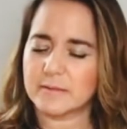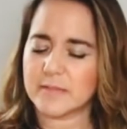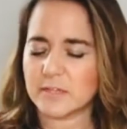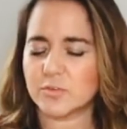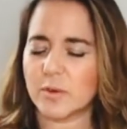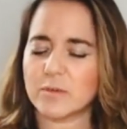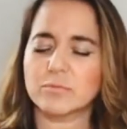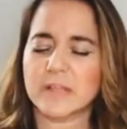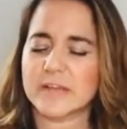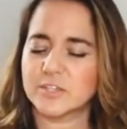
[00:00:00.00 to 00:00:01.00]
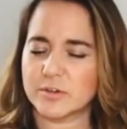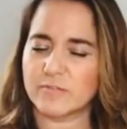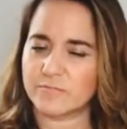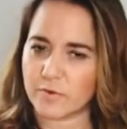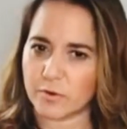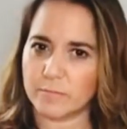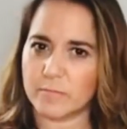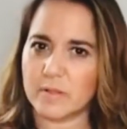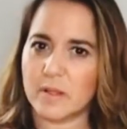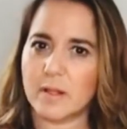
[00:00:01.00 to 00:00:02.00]
That's what I would like to confirm.
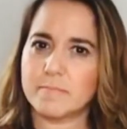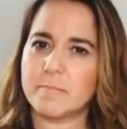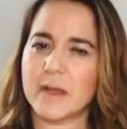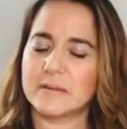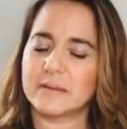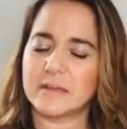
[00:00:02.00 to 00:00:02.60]
But